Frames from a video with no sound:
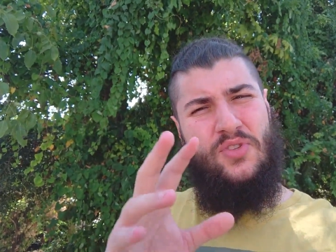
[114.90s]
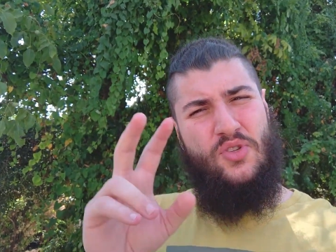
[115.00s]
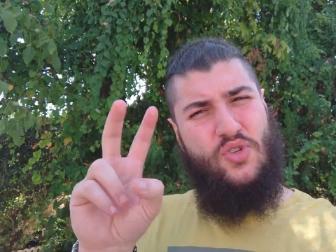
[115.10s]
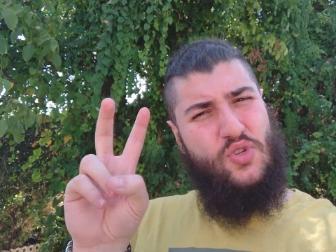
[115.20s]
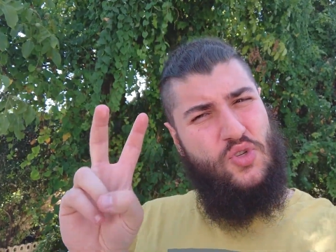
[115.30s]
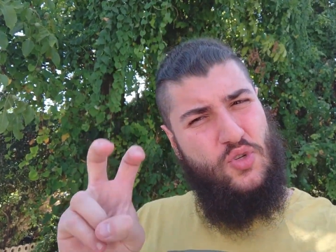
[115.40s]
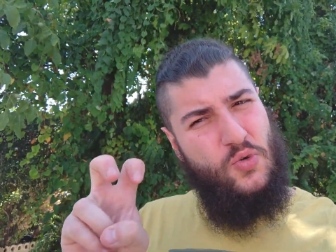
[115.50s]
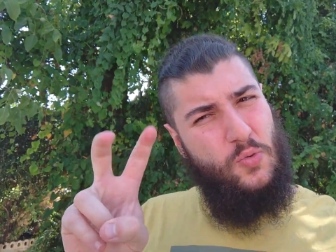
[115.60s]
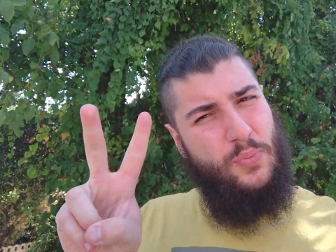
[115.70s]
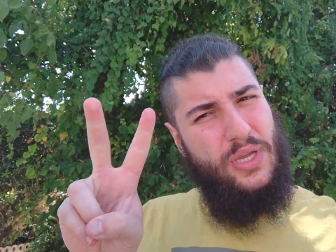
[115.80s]

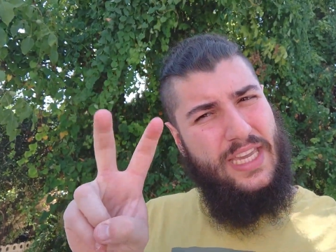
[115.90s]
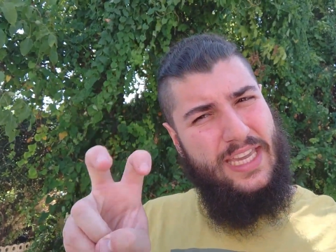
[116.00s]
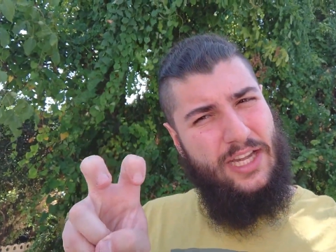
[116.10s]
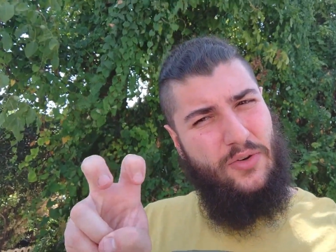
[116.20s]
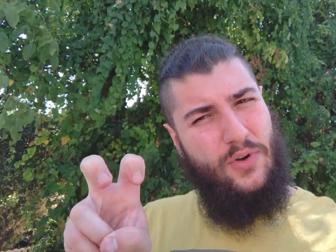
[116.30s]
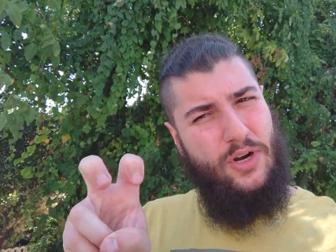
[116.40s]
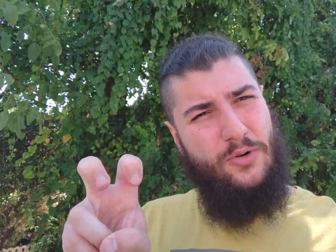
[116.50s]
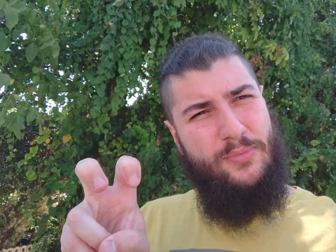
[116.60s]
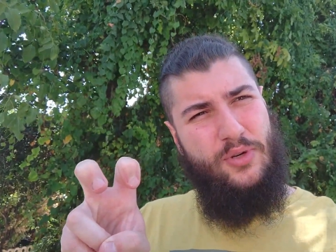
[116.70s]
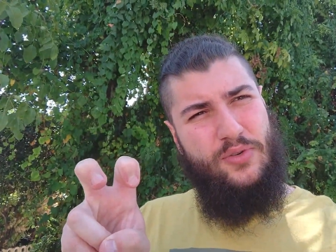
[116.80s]

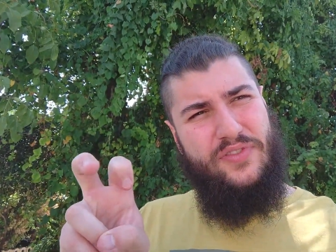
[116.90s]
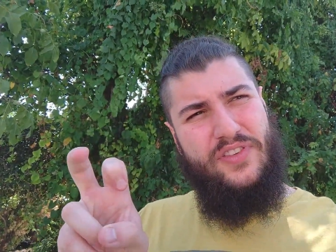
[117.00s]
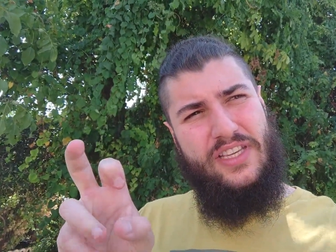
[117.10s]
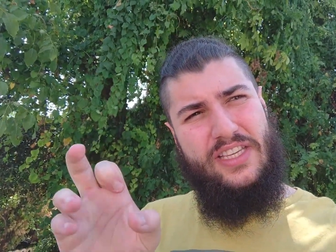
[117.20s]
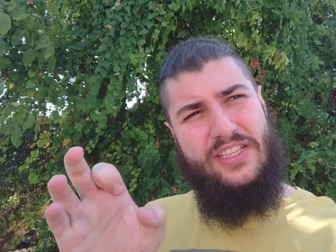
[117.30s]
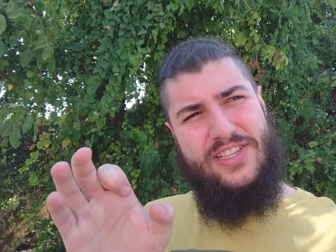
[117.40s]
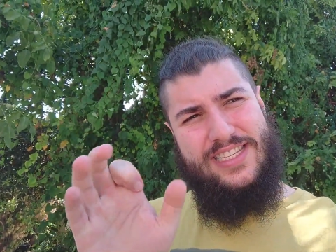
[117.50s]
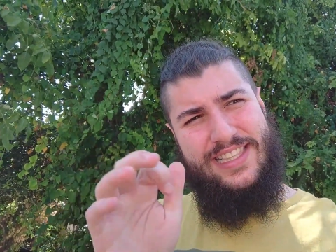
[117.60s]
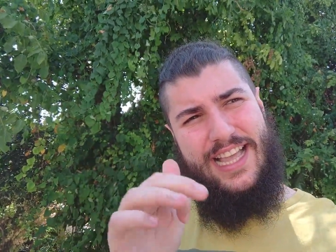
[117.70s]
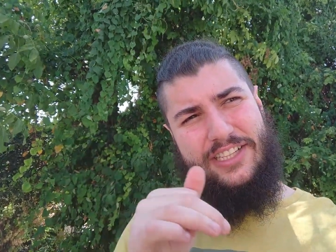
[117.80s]
superhero movie /
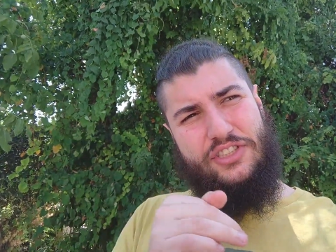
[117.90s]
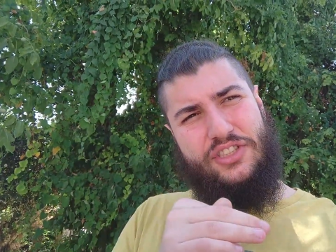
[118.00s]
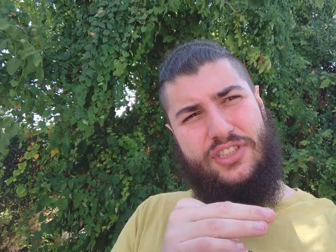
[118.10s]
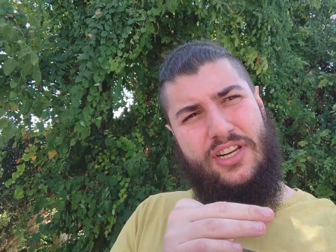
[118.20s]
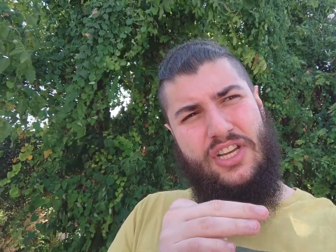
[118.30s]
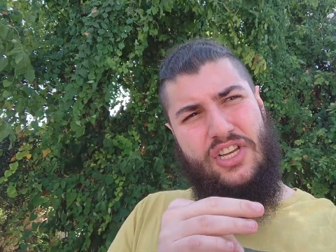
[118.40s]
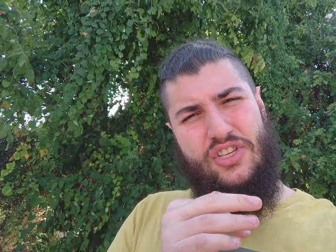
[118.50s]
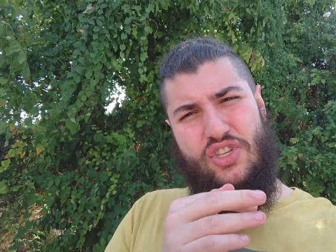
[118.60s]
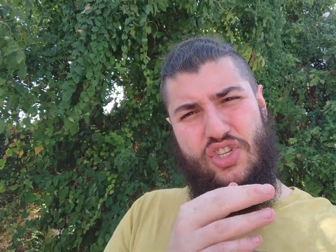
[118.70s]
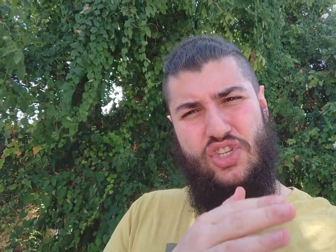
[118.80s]

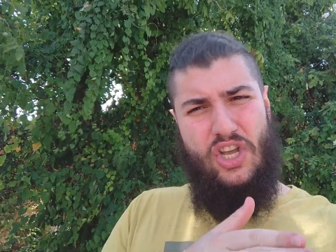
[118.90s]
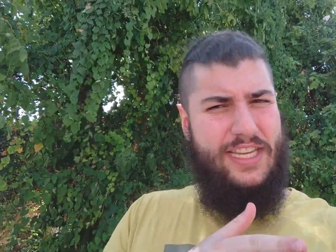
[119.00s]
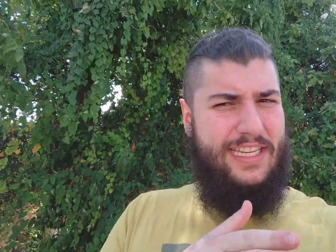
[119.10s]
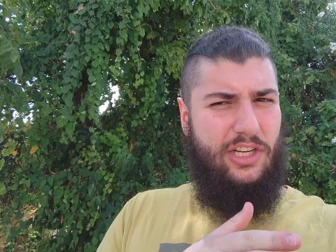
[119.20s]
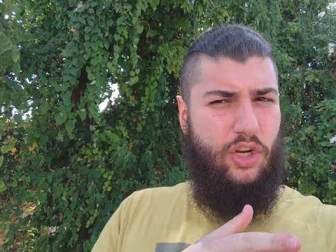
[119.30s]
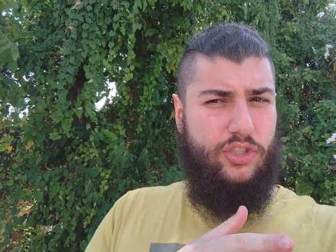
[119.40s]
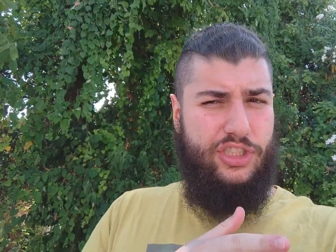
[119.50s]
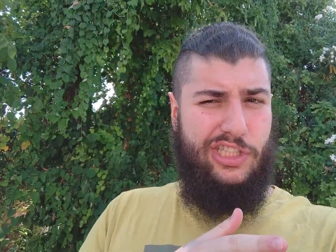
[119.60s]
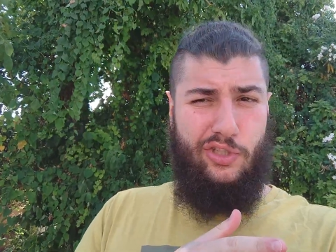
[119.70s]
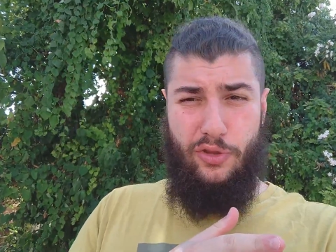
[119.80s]

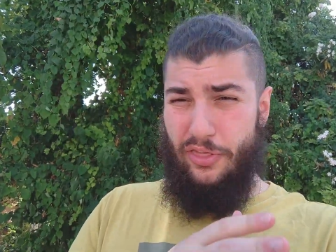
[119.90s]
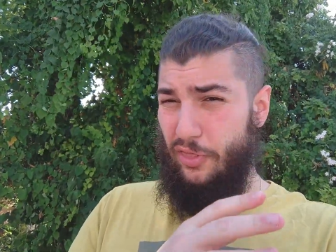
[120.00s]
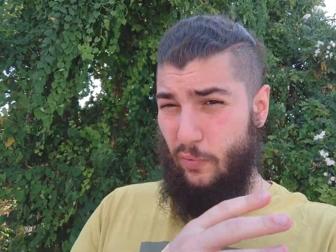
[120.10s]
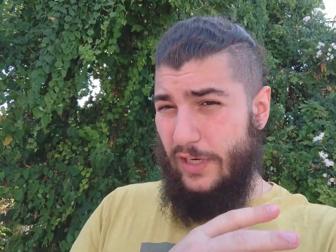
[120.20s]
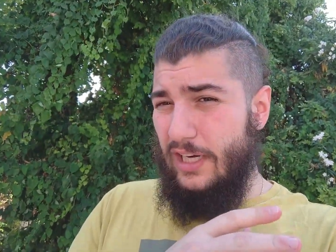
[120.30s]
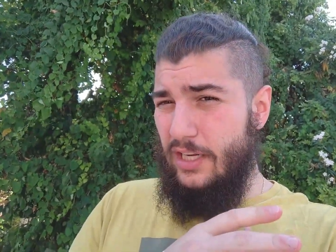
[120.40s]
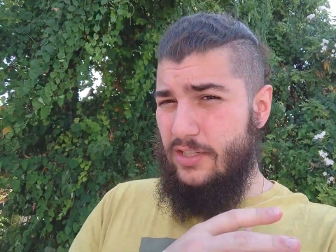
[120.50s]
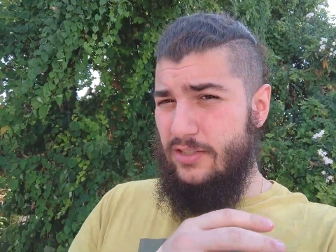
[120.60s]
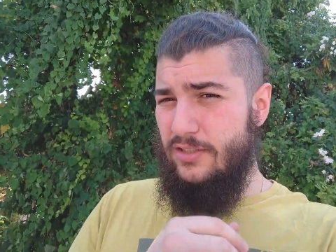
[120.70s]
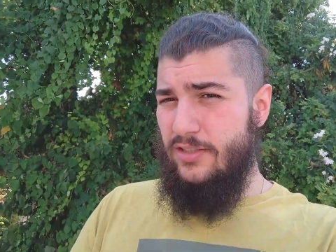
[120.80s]
psychological
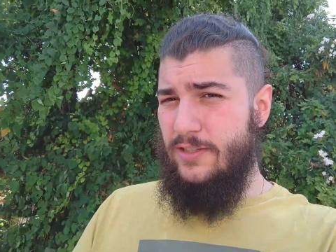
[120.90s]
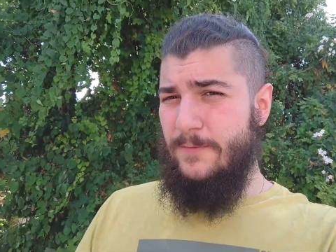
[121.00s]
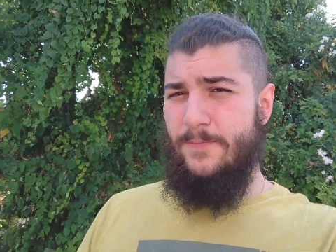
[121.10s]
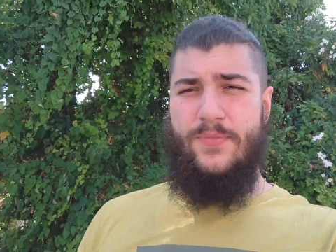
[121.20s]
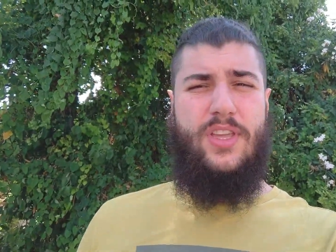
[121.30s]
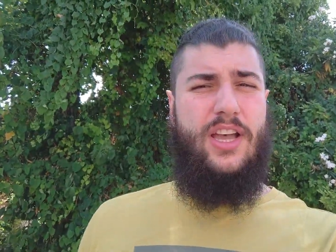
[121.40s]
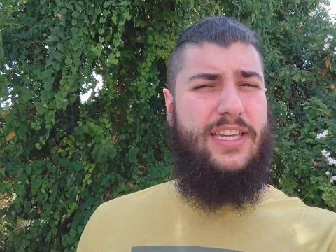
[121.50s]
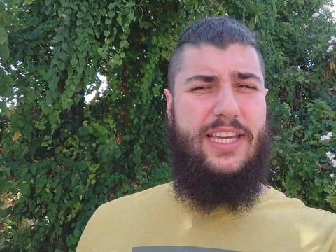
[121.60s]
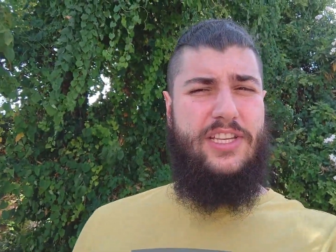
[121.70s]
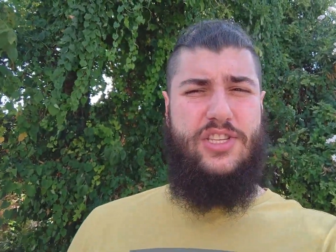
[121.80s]
thriller, I
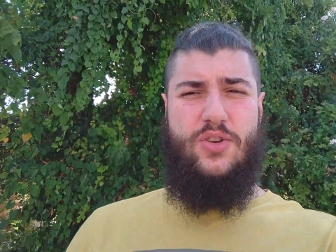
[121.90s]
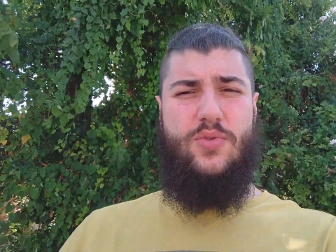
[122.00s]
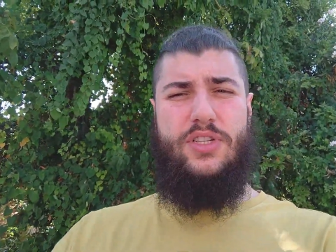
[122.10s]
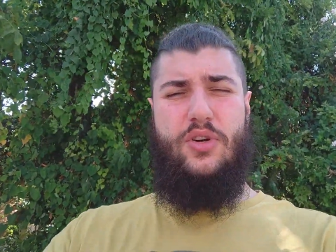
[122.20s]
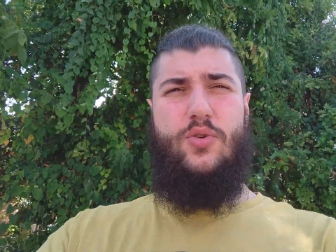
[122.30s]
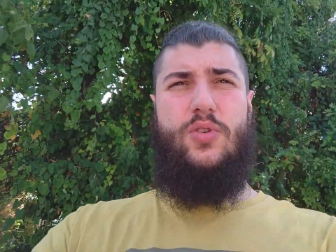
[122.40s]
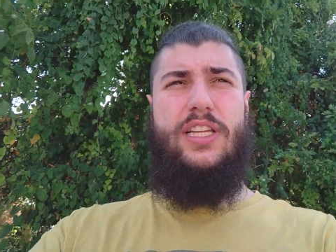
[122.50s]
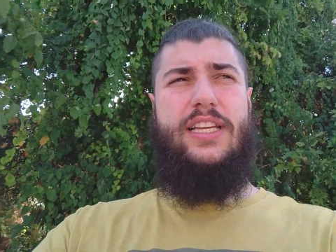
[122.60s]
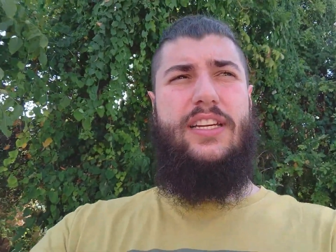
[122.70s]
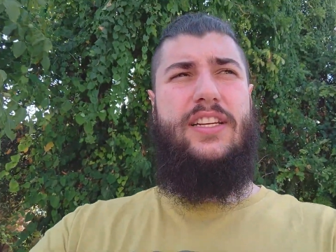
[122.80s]
guess you would call
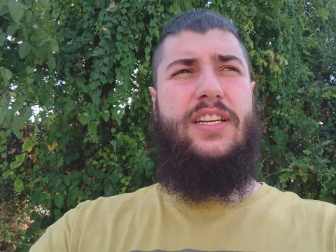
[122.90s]
it.